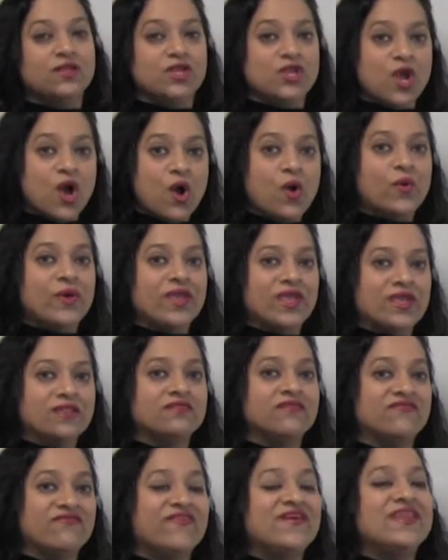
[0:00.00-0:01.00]
knowing
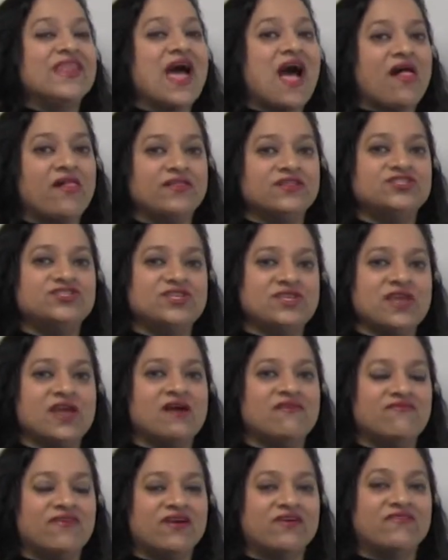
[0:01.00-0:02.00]
the phonology
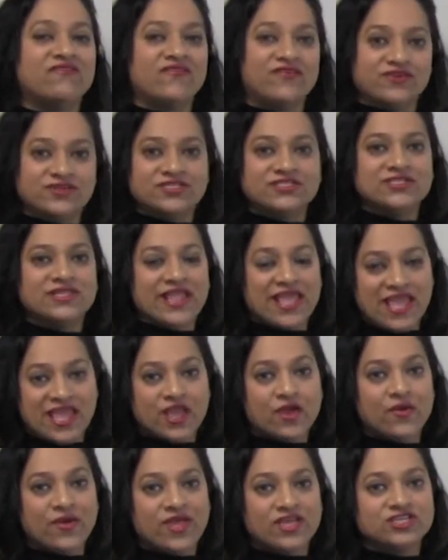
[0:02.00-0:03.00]
of our first
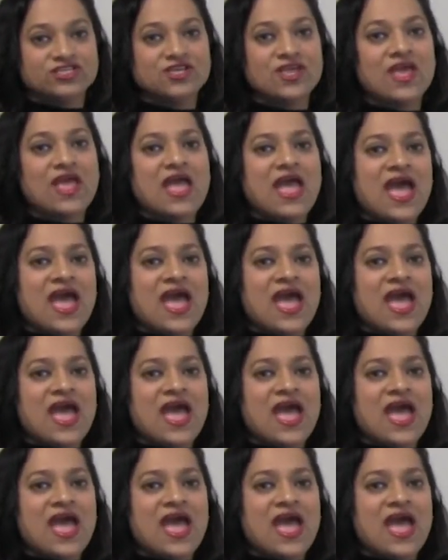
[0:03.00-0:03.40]
language.